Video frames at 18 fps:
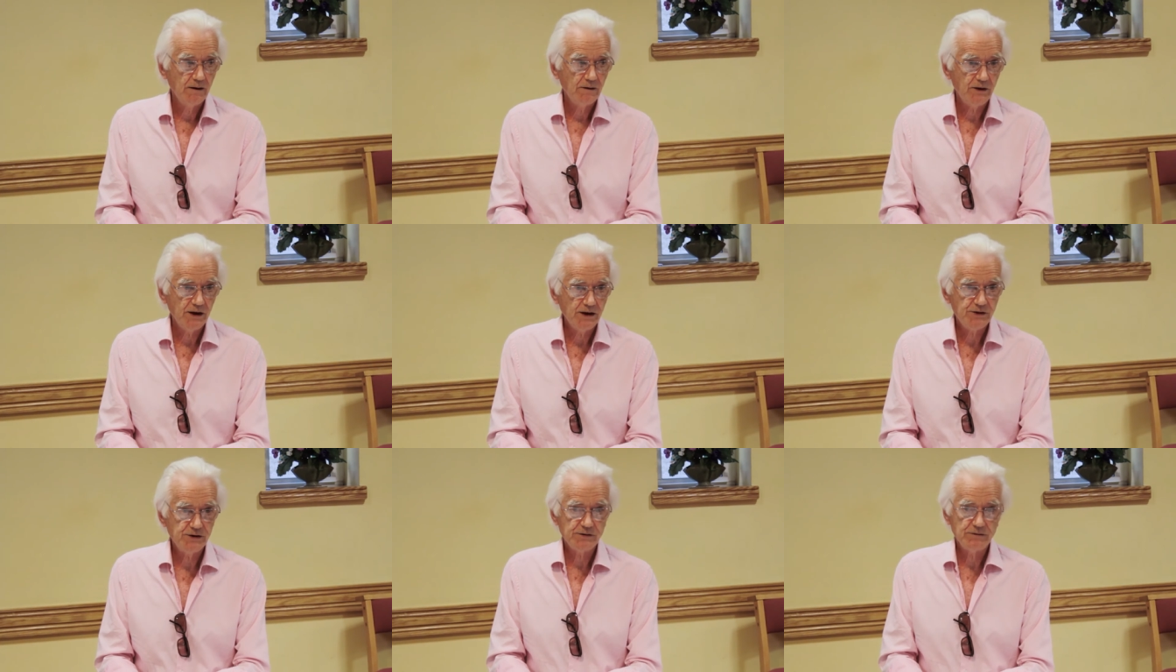
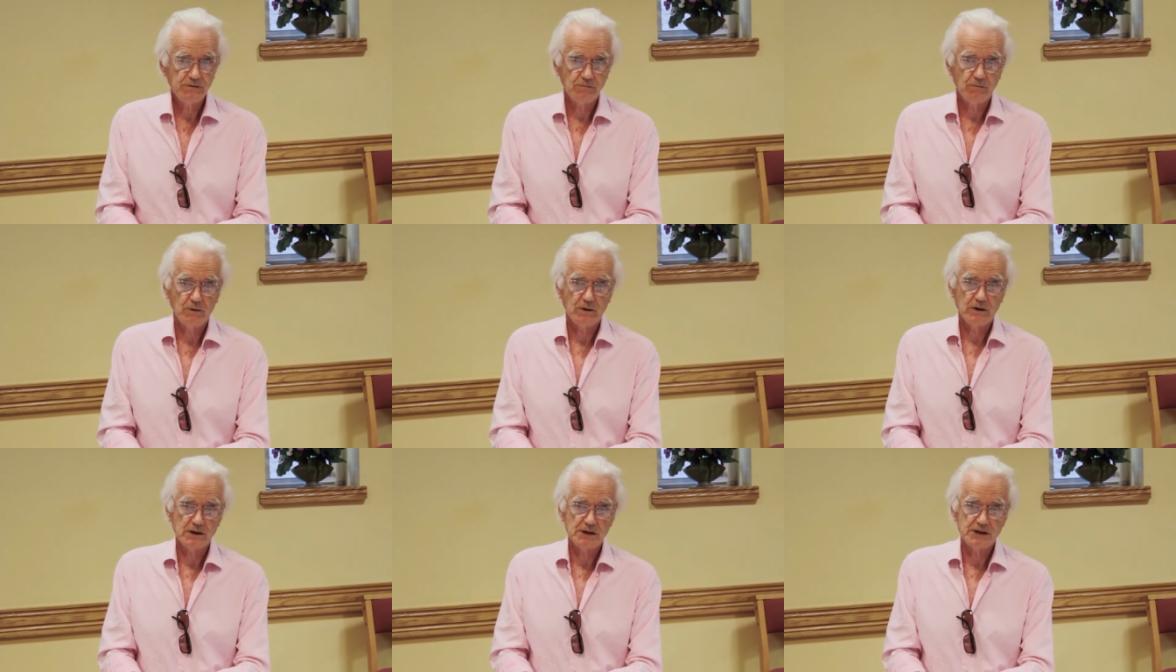They didn't
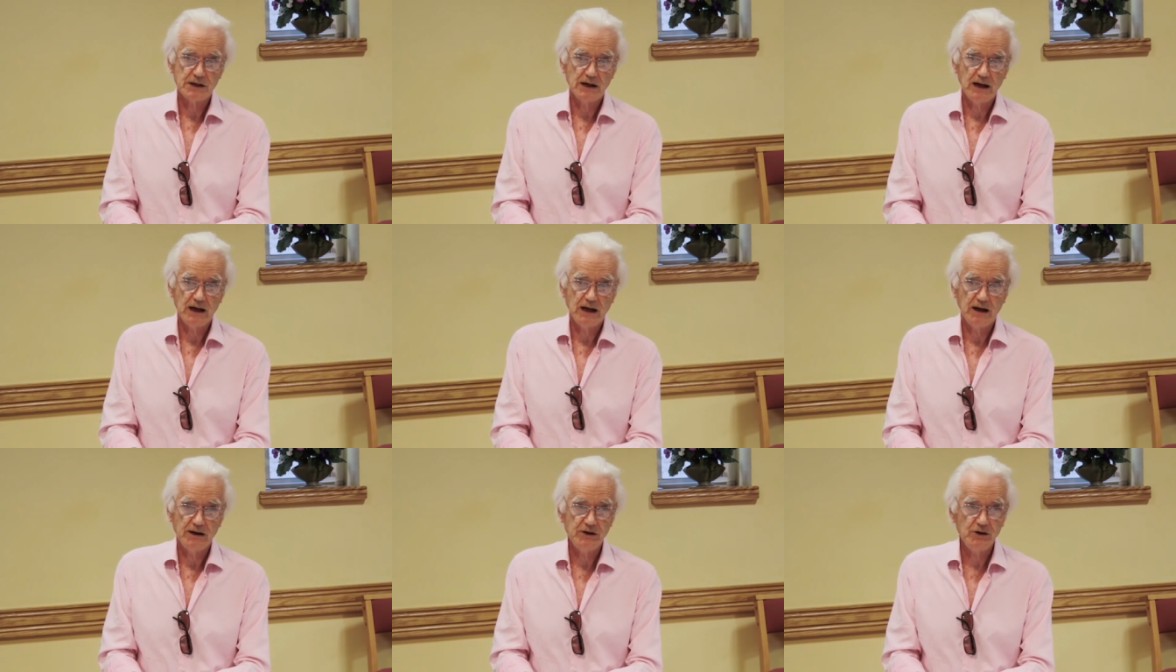want
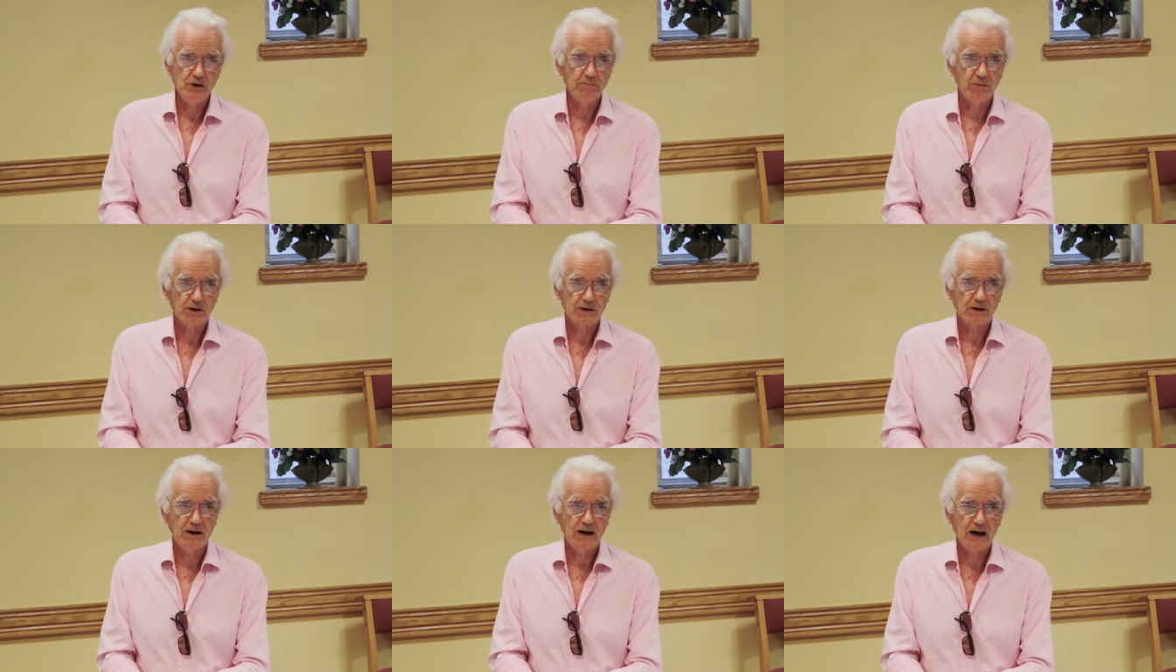a New
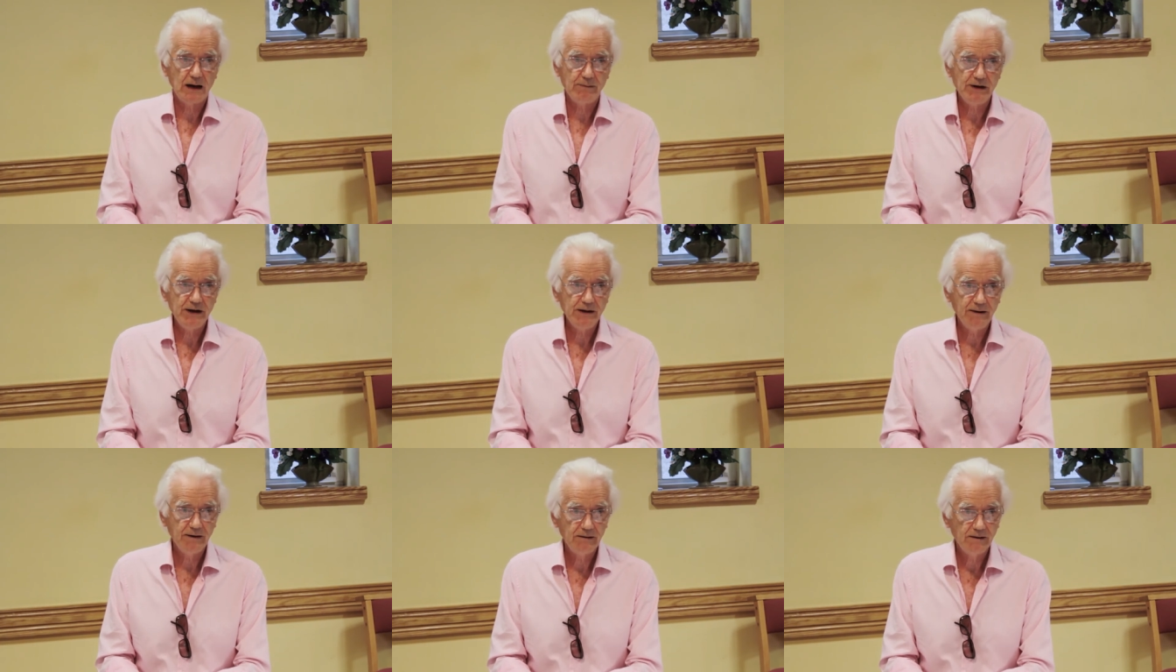Model
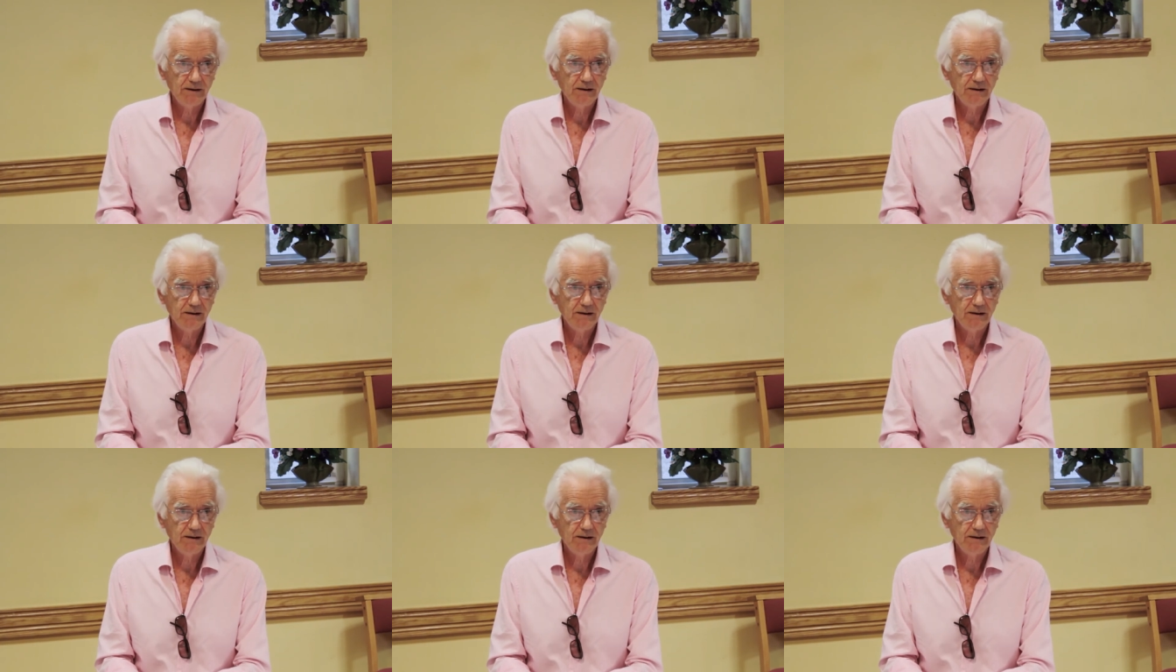Army.